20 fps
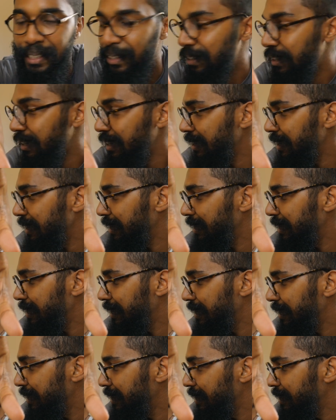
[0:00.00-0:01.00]
all right?
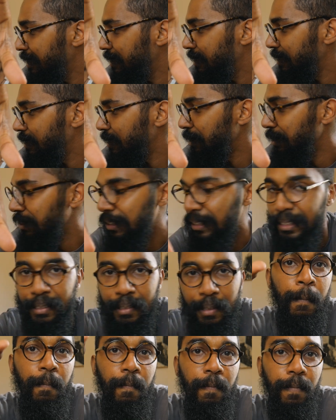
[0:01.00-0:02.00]
All right,
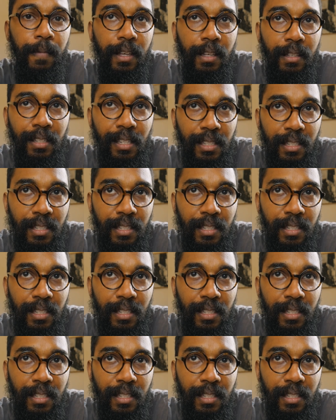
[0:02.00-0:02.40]
this